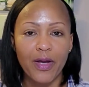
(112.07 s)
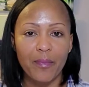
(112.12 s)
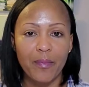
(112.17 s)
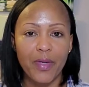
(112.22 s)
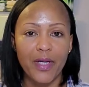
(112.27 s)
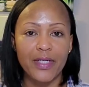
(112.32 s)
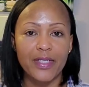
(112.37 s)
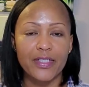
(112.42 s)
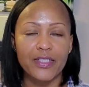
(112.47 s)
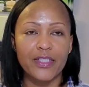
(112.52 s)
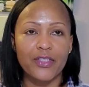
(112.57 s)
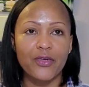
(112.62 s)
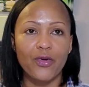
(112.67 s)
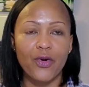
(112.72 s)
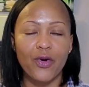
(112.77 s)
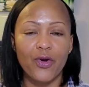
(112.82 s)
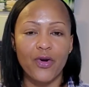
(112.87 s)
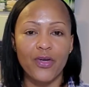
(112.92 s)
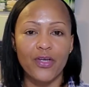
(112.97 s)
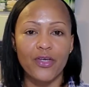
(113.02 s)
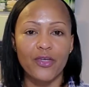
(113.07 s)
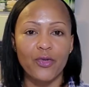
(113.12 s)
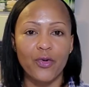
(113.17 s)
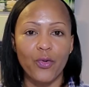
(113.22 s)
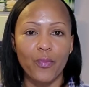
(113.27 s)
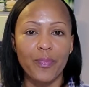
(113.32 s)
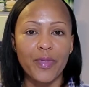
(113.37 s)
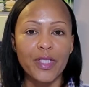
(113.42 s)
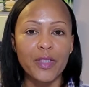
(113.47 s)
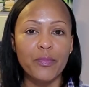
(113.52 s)
marketing or, you
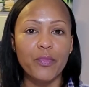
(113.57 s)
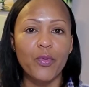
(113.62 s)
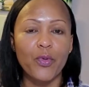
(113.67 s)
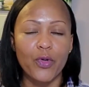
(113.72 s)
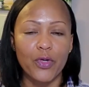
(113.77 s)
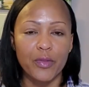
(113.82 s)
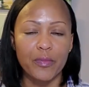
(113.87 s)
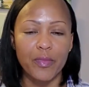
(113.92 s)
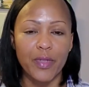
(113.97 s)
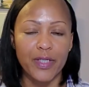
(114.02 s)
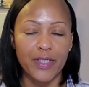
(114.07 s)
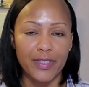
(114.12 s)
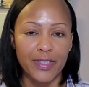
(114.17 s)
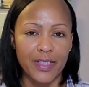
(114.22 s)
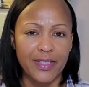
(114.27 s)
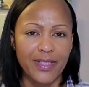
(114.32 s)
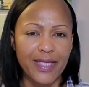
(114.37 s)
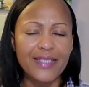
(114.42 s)
know, billboard marketing.